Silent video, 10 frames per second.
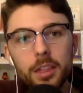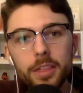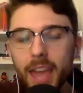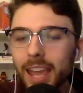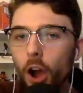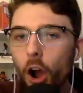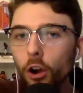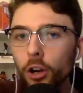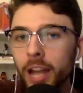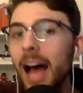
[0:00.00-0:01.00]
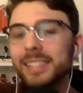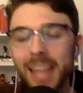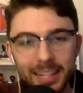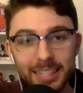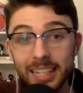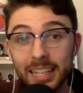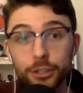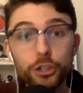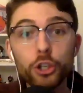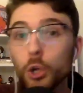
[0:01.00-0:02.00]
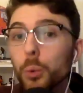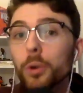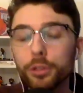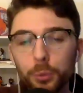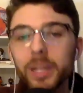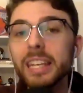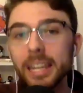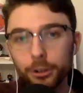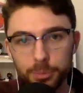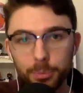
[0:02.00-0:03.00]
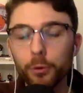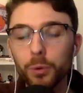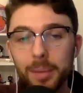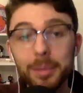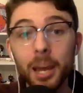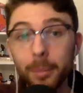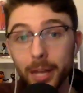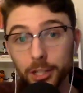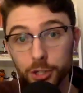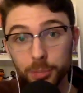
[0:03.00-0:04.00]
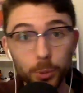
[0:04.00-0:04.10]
They are contacting kids 2 or 3 years before they become eligible.